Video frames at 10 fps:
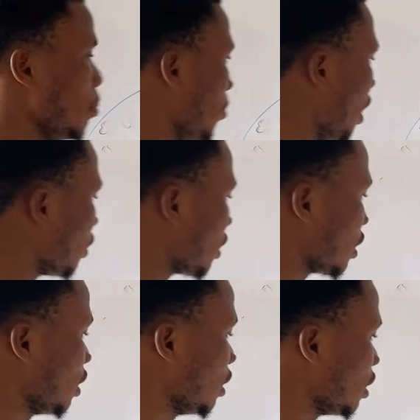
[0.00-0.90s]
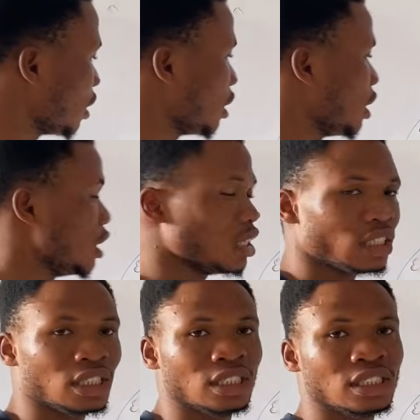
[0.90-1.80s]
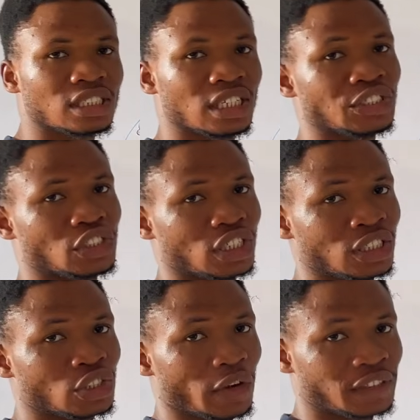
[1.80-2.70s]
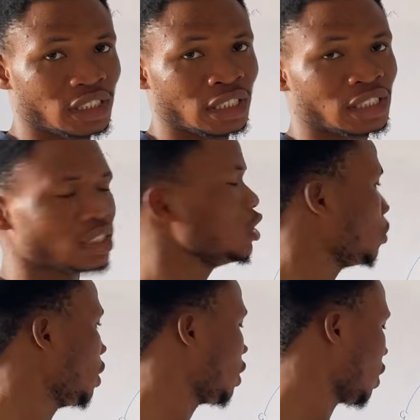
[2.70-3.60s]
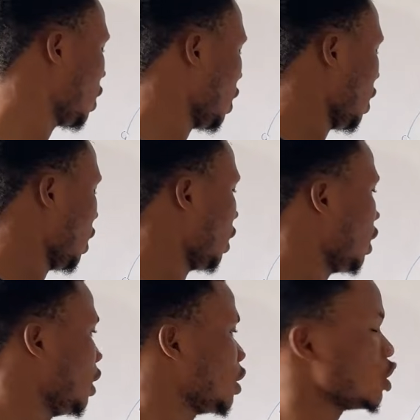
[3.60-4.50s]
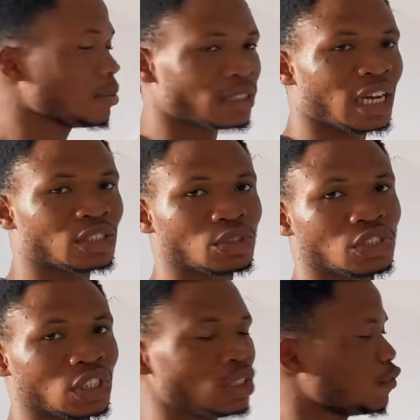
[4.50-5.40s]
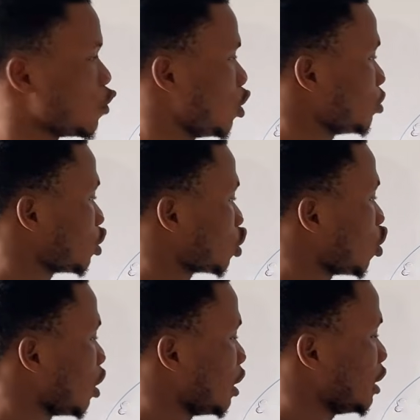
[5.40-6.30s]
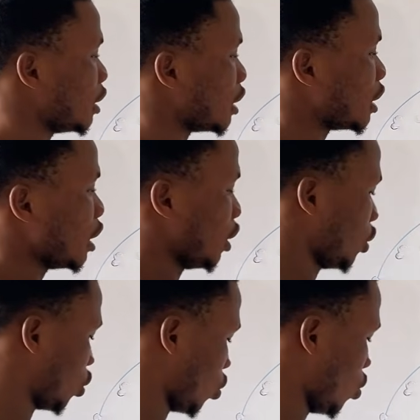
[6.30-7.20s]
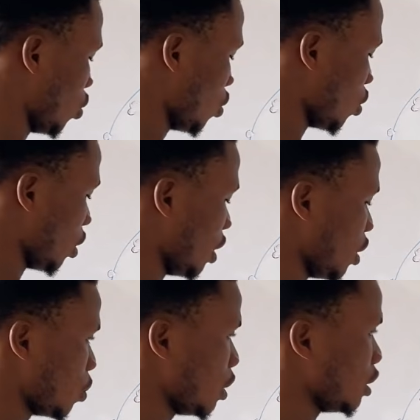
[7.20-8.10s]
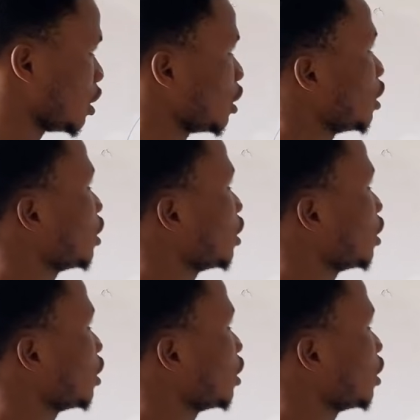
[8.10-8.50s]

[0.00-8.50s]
Melting is a change of state in which a substance will change from solid to liquid.